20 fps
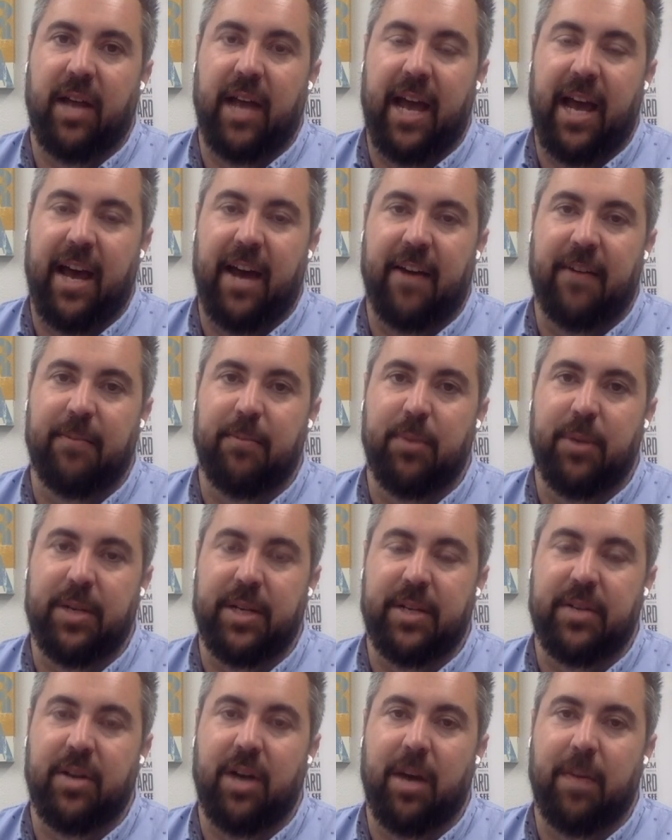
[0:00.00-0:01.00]
have
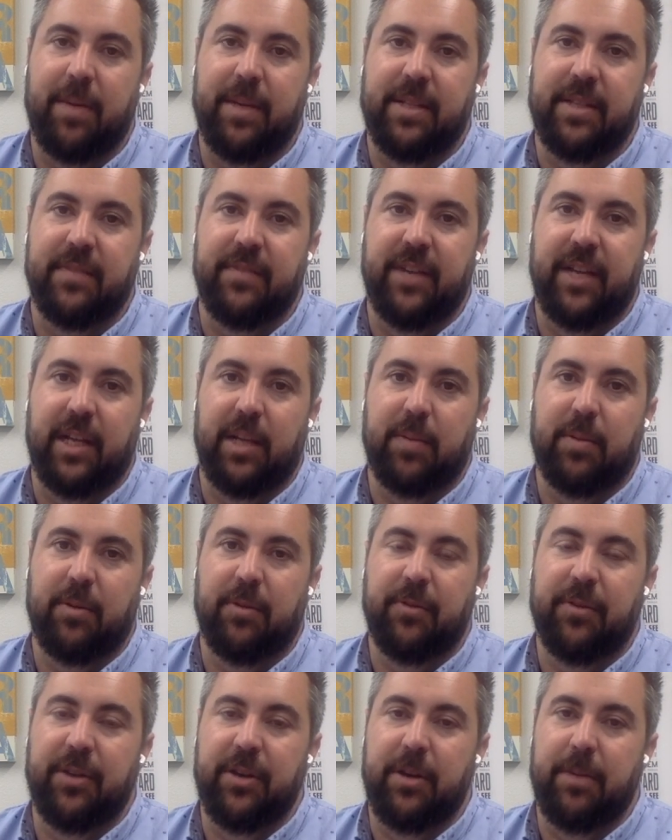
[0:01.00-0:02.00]
printed copies
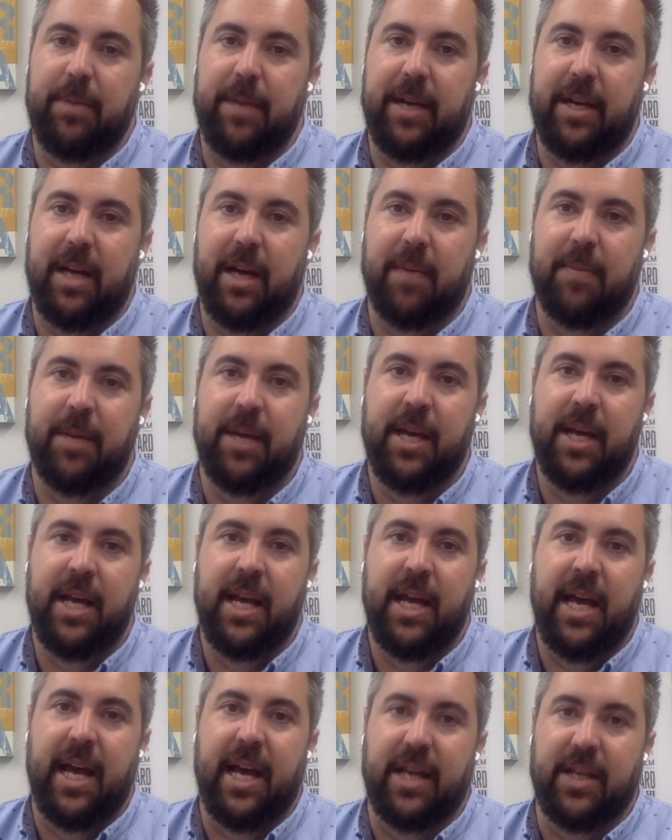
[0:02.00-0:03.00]
available for you to pick up
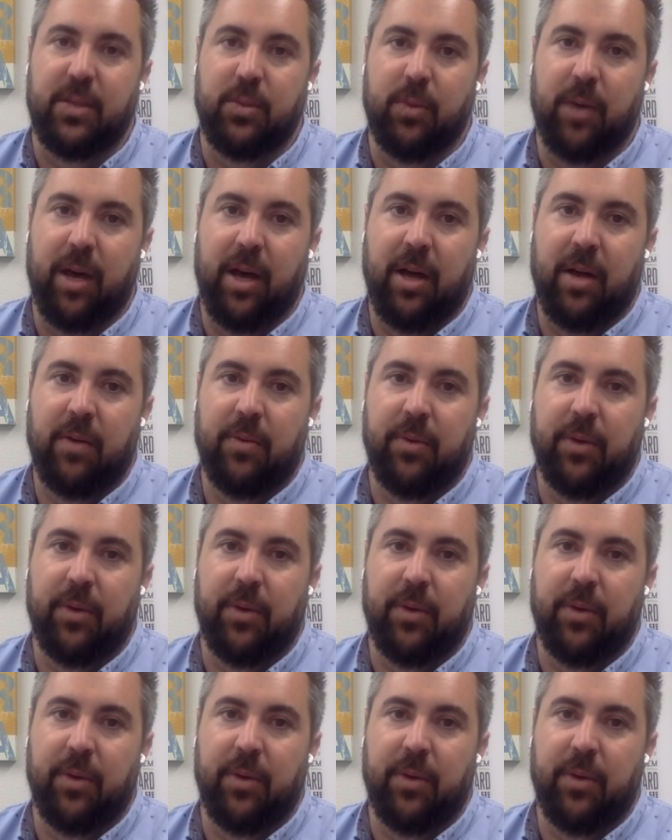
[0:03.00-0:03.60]
as well.